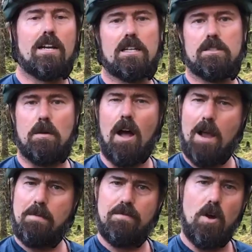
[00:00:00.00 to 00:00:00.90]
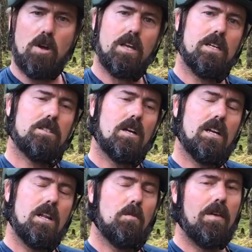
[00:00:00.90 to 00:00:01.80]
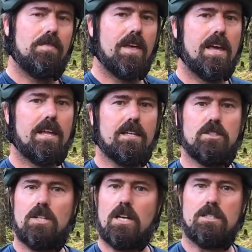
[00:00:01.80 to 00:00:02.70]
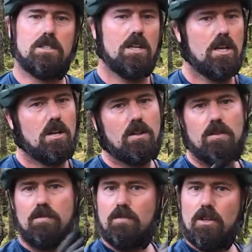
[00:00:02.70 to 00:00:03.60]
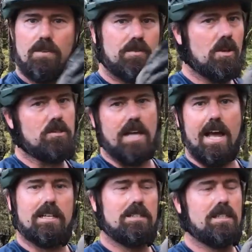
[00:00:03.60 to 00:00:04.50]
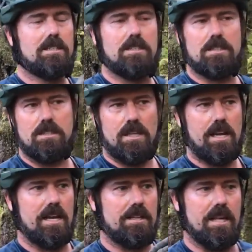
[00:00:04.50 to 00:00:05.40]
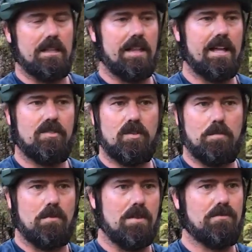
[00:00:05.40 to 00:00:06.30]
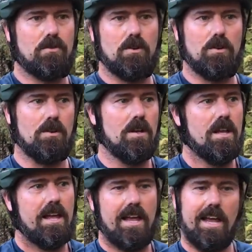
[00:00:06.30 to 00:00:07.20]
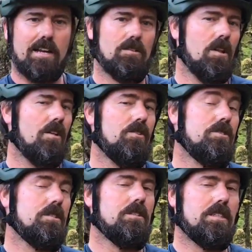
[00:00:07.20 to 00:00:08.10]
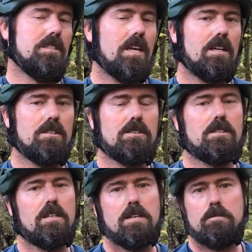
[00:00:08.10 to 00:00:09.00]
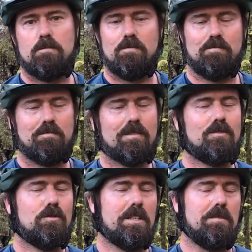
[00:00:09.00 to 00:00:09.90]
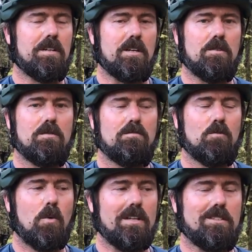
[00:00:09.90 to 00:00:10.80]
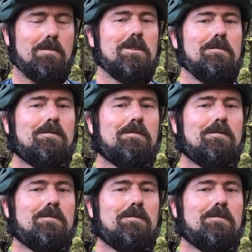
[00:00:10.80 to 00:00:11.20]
not to hyper focus on any one thing, and just look for those exits and then let the peripheral handle all those little details. It's really, really quite something.